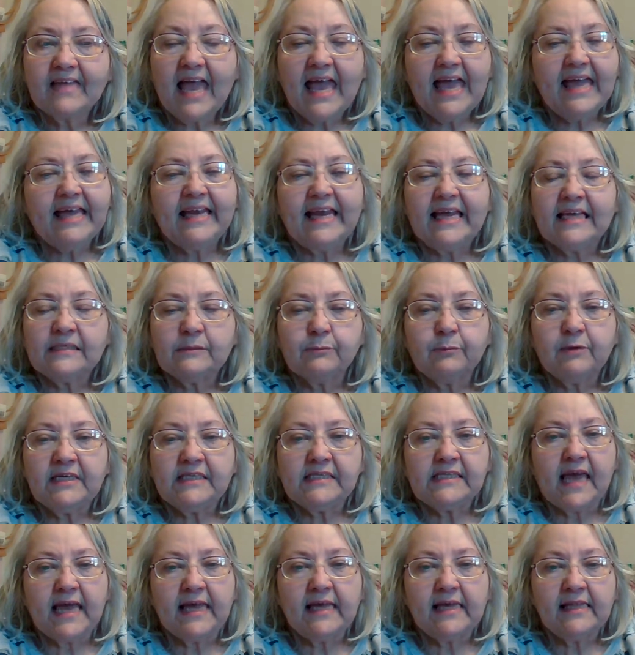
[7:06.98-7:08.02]
and as we
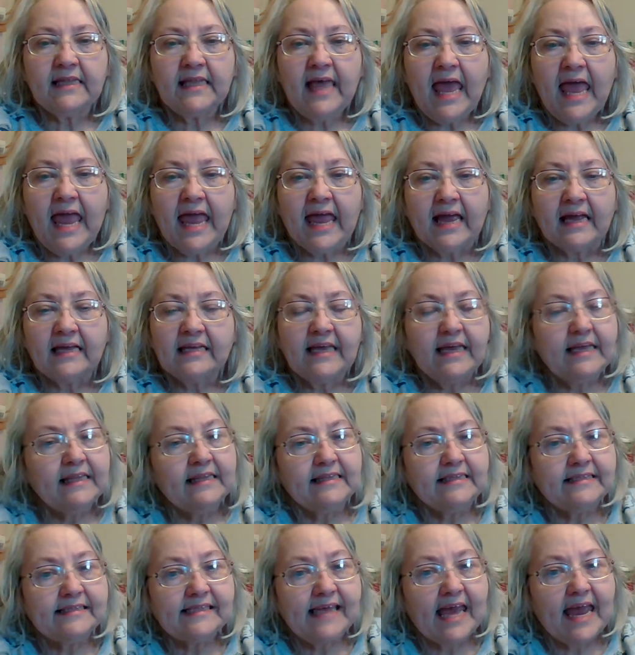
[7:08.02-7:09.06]
say in
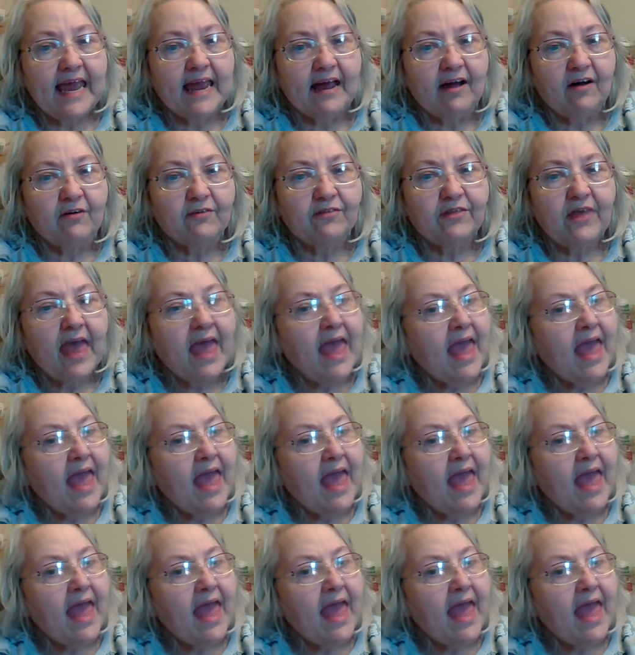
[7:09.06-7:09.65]
the South,